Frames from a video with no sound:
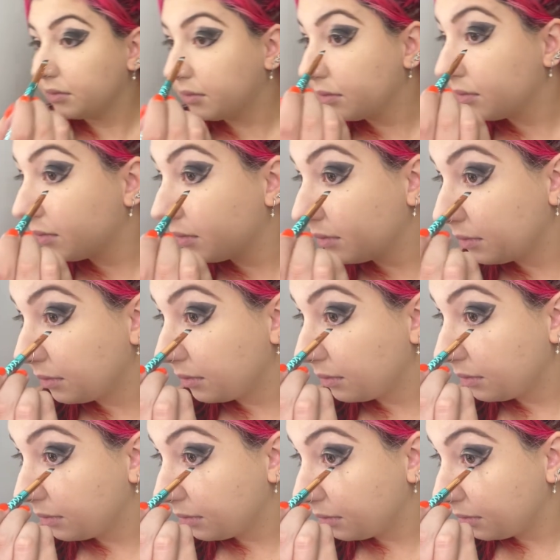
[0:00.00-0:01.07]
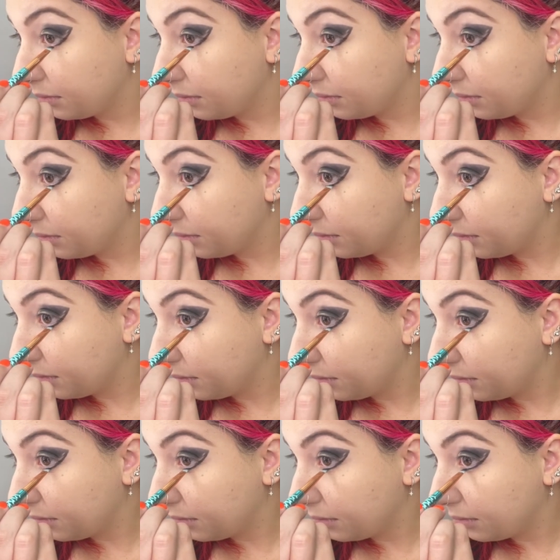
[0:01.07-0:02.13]

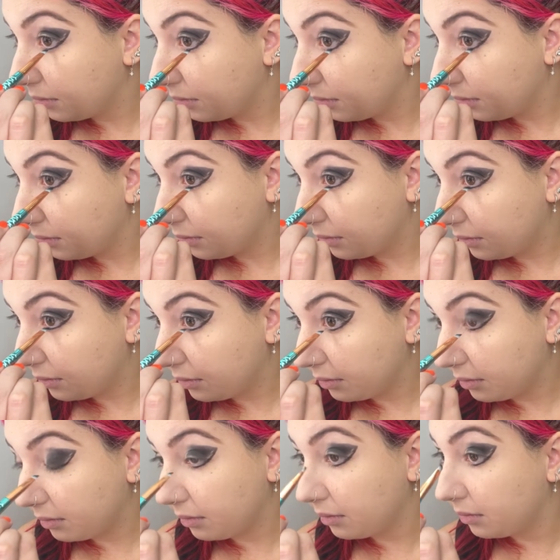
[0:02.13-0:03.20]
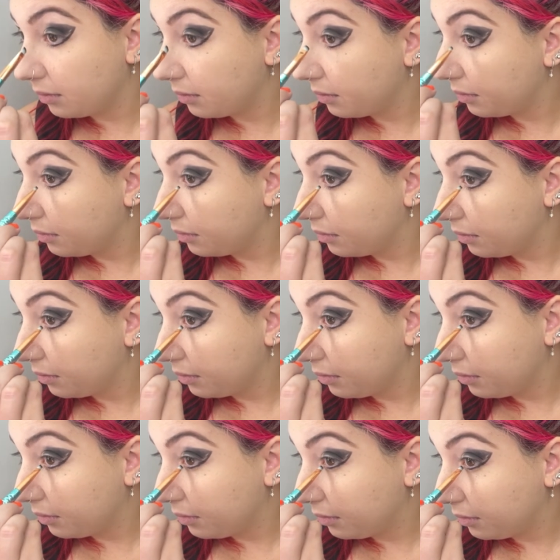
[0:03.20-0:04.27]

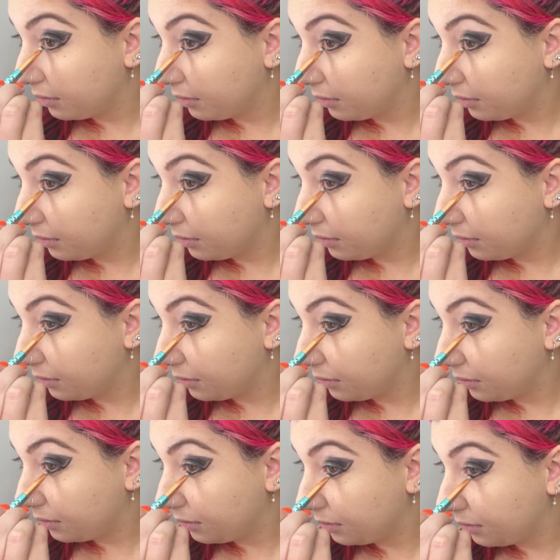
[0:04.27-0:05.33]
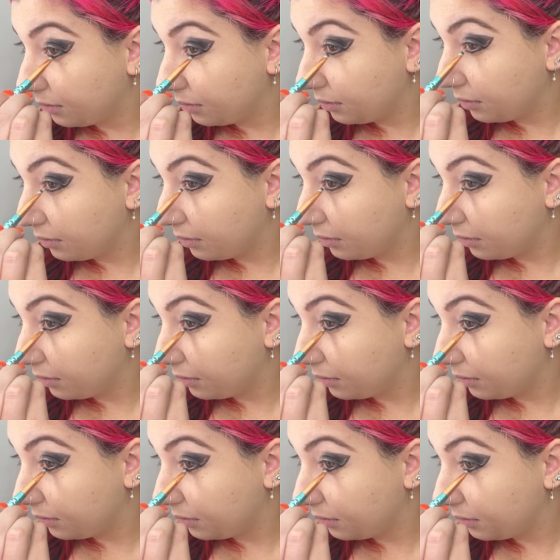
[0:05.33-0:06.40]

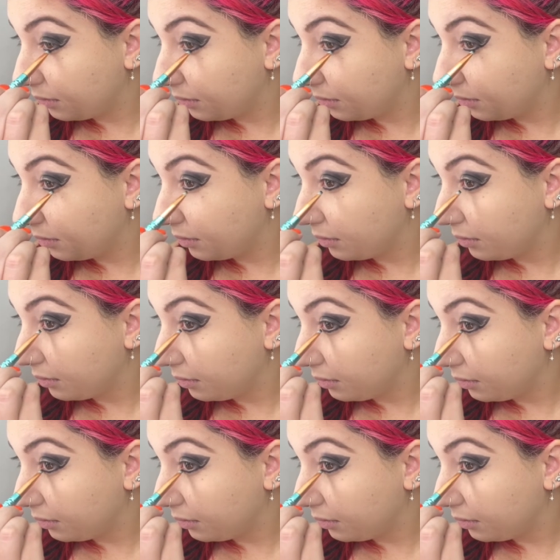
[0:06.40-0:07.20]
Nothing is said.